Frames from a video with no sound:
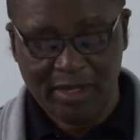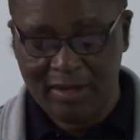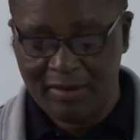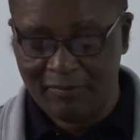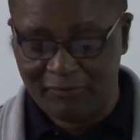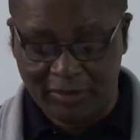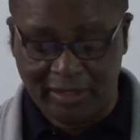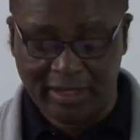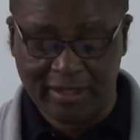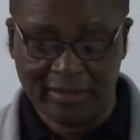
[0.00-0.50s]

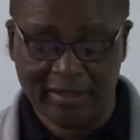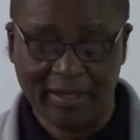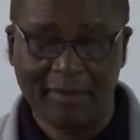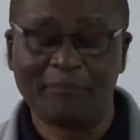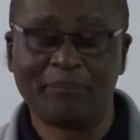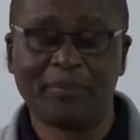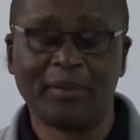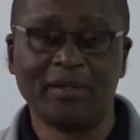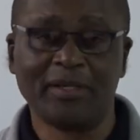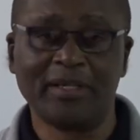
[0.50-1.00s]
For
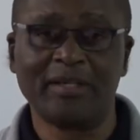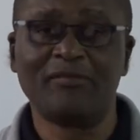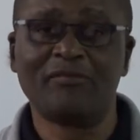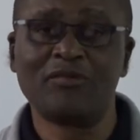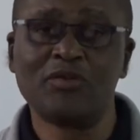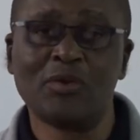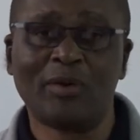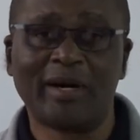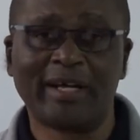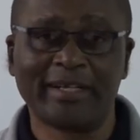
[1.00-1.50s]
example, if
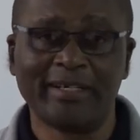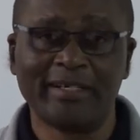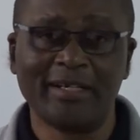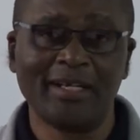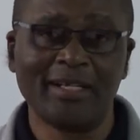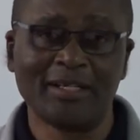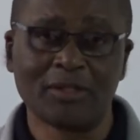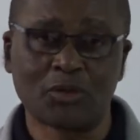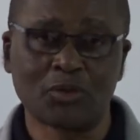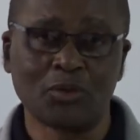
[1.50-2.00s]
you are in
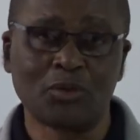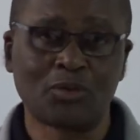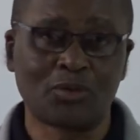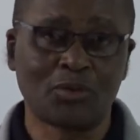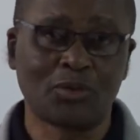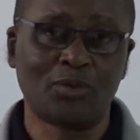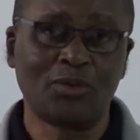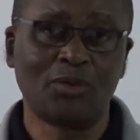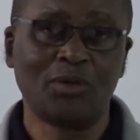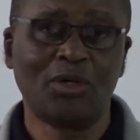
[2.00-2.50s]

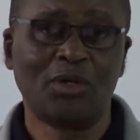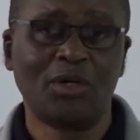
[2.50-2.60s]
Lesotho,